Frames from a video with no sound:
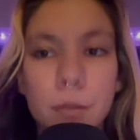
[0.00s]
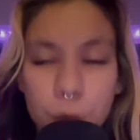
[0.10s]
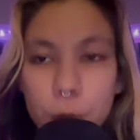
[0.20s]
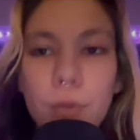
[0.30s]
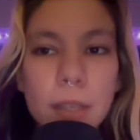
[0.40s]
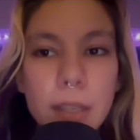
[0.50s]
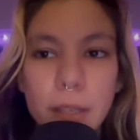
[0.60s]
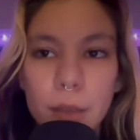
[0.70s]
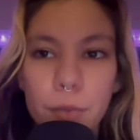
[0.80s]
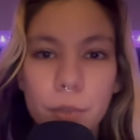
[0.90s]
you really
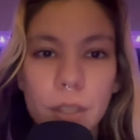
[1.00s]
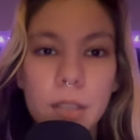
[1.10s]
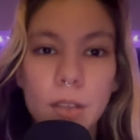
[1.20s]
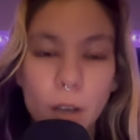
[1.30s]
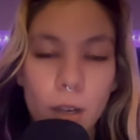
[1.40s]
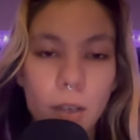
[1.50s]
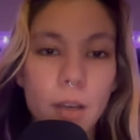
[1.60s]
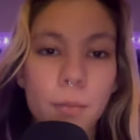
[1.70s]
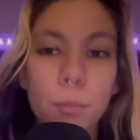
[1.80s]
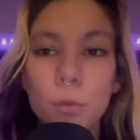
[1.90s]
need to focus on
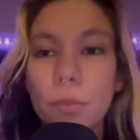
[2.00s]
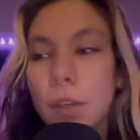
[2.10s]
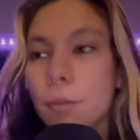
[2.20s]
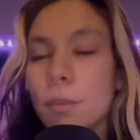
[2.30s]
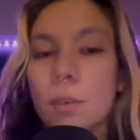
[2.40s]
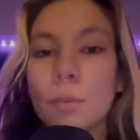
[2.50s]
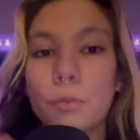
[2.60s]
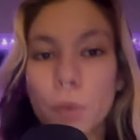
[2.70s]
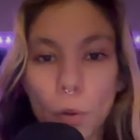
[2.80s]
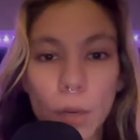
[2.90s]
moving
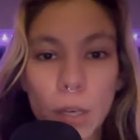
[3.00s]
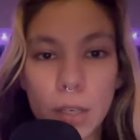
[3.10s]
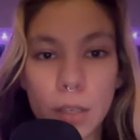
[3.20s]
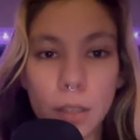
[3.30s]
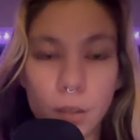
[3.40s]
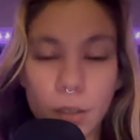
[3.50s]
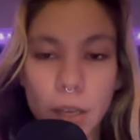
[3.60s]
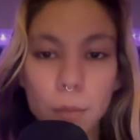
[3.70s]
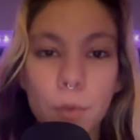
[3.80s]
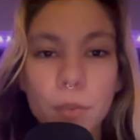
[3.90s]
forward,
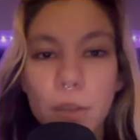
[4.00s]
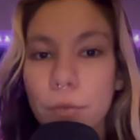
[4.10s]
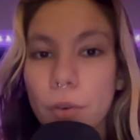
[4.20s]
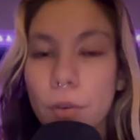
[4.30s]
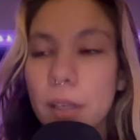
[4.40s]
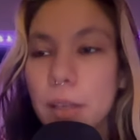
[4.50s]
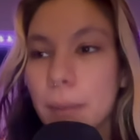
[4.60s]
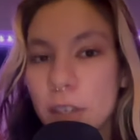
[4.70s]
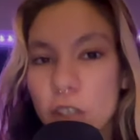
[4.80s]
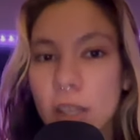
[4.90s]
okay? Moving forward,
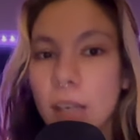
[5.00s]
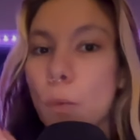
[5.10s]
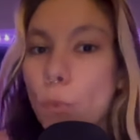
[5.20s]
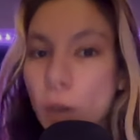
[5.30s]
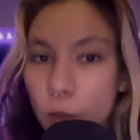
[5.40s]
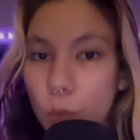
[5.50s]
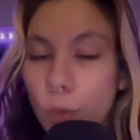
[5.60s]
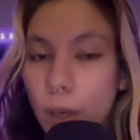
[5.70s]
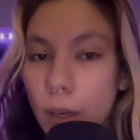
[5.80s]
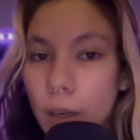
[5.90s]
imagining what you
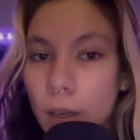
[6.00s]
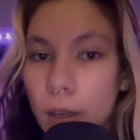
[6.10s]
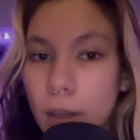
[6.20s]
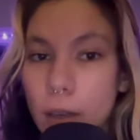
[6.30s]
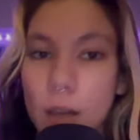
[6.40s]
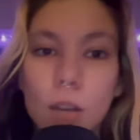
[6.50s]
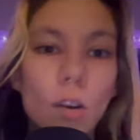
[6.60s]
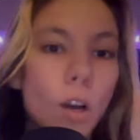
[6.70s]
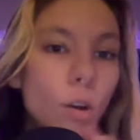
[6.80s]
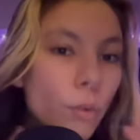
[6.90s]
want,
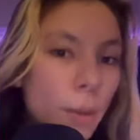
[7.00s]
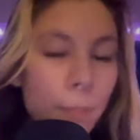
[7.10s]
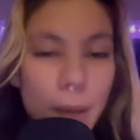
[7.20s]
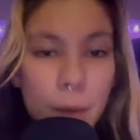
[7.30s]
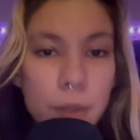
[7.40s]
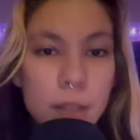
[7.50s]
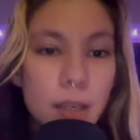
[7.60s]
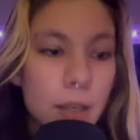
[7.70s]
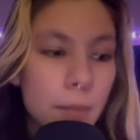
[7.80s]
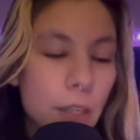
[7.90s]
not going backwards
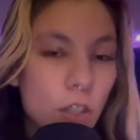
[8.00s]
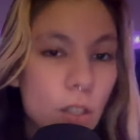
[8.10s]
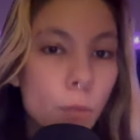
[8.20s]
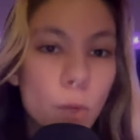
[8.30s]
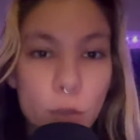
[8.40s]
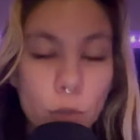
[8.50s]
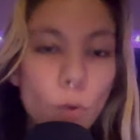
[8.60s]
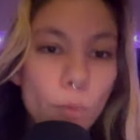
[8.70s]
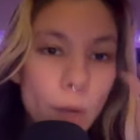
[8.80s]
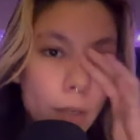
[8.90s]
and imagining what you
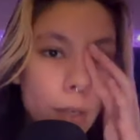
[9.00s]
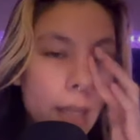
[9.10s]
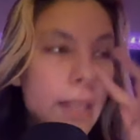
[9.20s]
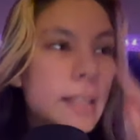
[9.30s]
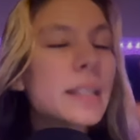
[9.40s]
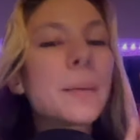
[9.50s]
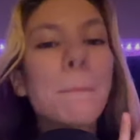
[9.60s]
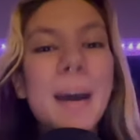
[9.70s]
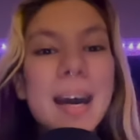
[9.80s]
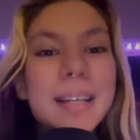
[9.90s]
don't want, okay? It, the
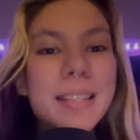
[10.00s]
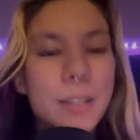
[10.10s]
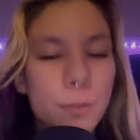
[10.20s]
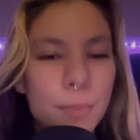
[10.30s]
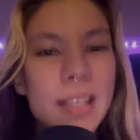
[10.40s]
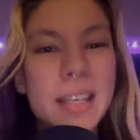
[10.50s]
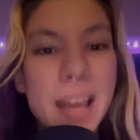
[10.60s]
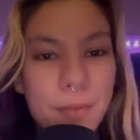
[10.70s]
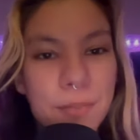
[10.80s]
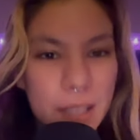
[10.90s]
past has to be
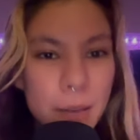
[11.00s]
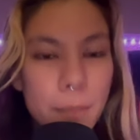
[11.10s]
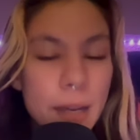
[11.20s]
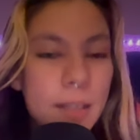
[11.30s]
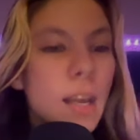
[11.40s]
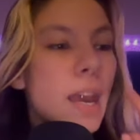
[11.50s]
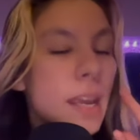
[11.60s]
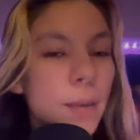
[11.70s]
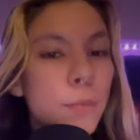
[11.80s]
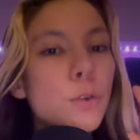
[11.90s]
left in the past.
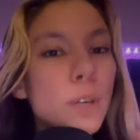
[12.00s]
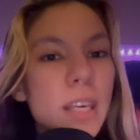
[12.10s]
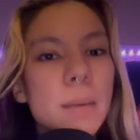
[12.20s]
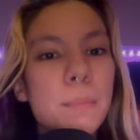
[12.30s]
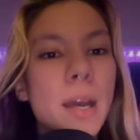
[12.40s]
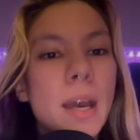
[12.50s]
If you keep